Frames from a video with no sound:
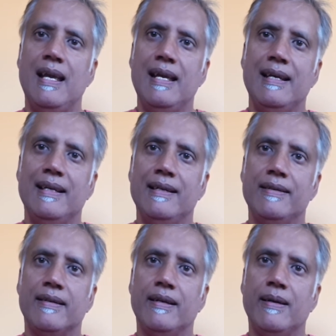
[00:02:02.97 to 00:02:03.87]

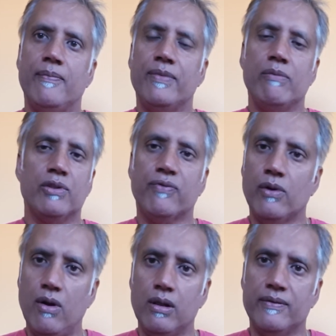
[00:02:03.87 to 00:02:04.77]
and it was for
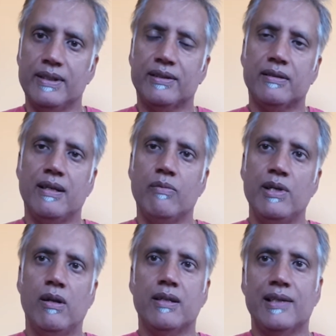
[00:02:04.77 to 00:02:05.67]
all of us, and we
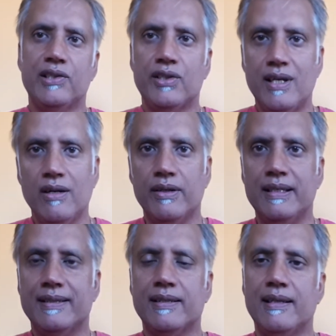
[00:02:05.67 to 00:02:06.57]
all got to share in
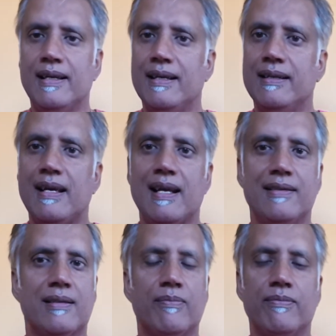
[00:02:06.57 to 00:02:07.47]
it and had
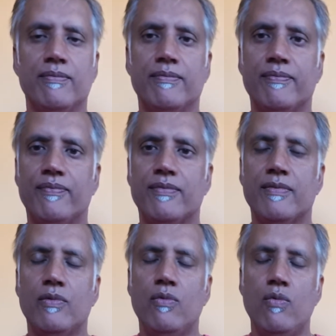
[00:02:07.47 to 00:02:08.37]
some
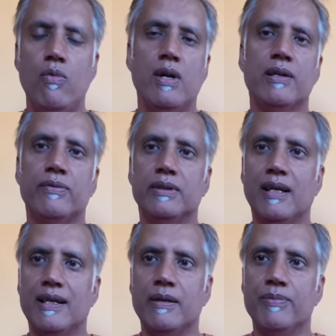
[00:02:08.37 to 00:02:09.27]
wonderful
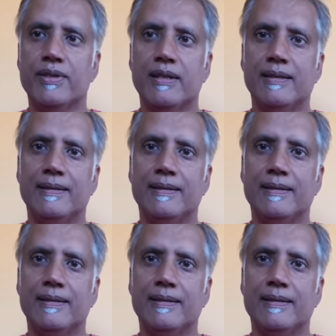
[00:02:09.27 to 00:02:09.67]
times.